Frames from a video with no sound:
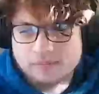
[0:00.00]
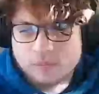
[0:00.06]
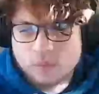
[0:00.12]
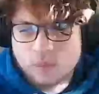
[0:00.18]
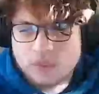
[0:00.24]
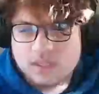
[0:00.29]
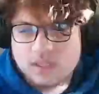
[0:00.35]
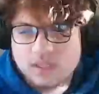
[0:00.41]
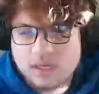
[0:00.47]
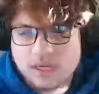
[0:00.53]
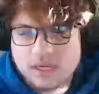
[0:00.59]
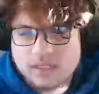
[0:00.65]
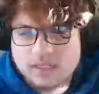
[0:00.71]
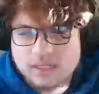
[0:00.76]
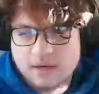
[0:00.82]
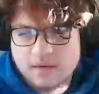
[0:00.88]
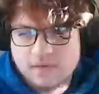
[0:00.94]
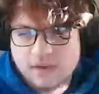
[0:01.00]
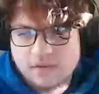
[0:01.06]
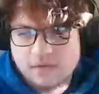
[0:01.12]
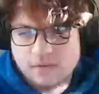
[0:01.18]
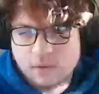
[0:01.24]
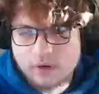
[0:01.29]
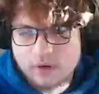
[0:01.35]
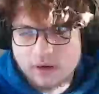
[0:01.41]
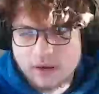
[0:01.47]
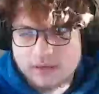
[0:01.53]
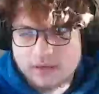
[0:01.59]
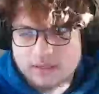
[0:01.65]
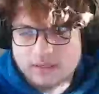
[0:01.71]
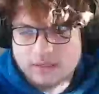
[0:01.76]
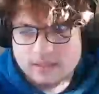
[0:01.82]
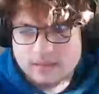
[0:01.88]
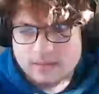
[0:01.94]
What's the idea of a4,
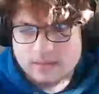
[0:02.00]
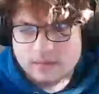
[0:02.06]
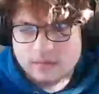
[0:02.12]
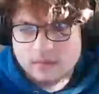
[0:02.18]
guys?